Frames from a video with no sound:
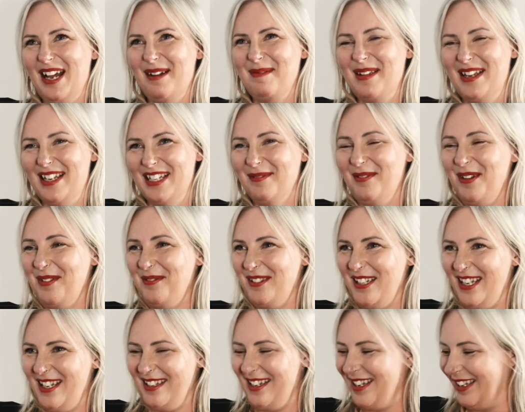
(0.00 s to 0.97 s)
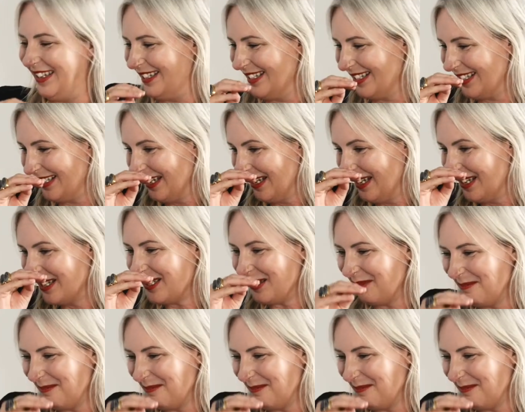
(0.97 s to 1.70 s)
tell me it's 15 years. Yeah.